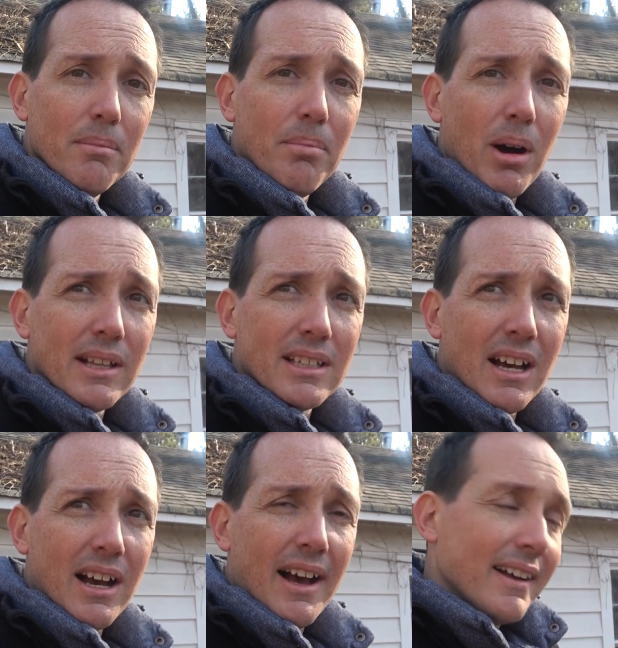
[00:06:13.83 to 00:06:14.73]
But,
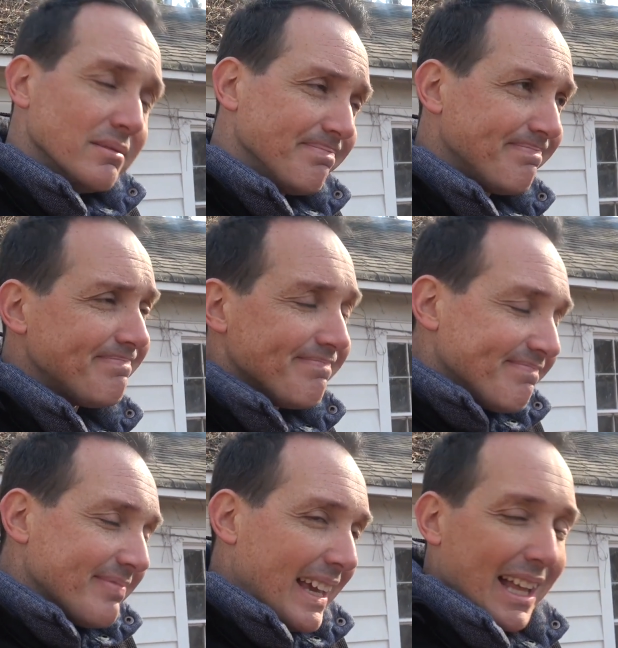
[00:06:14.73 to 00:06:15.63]
uh,
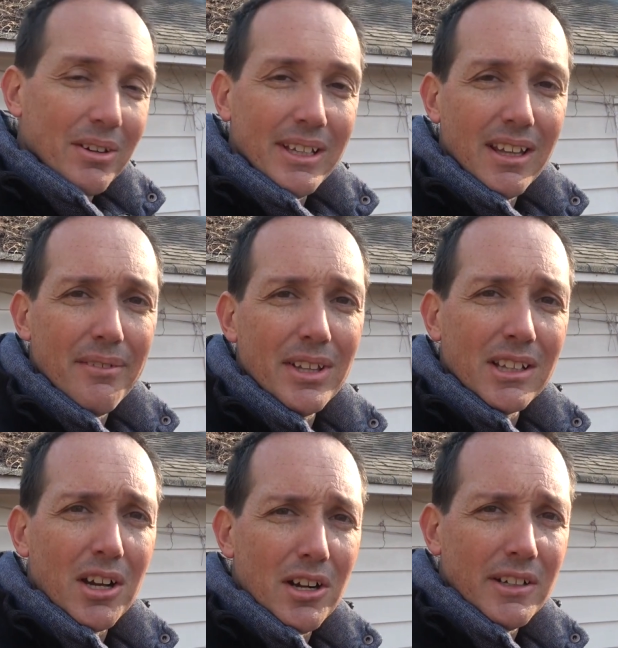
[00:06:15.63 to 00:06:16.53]
you know, you live and
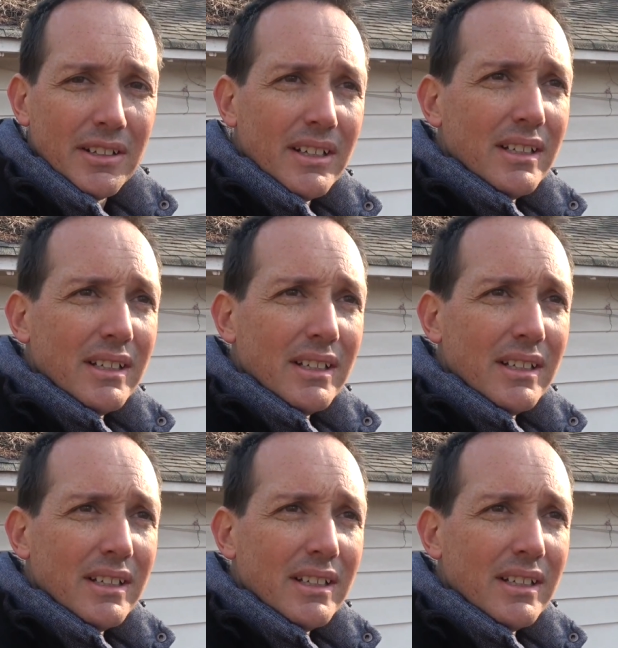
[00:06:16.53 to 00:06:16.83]
you learn.